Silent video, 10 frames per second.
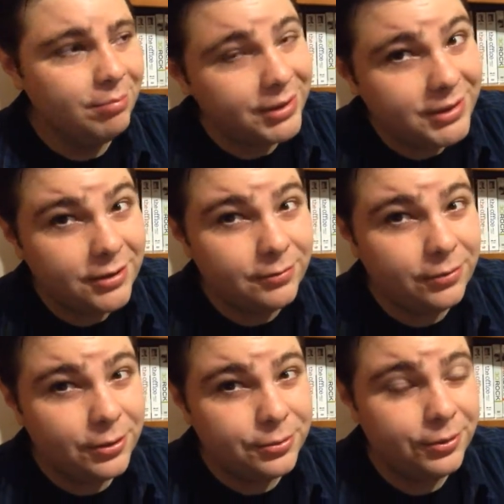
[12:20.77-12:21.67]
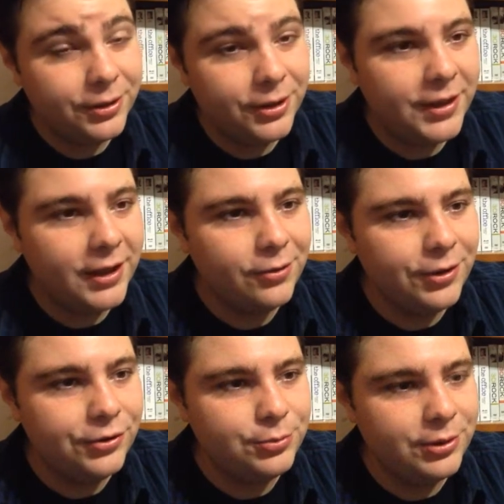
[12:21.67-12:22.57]
but they didn't fall through on, on that
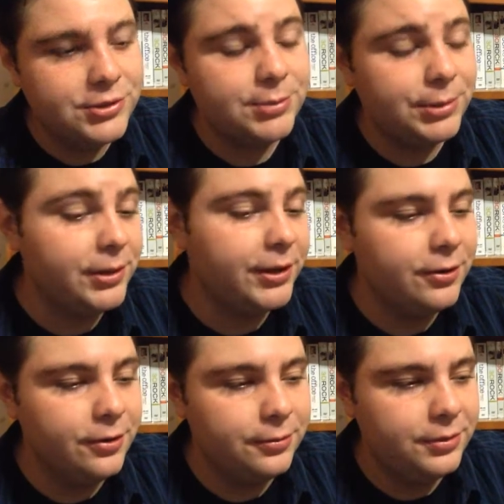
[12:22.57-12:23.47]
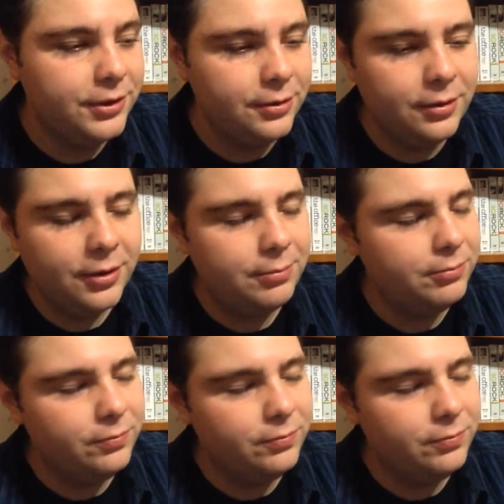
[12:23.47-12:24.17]
quite as well. as Something like her did uh,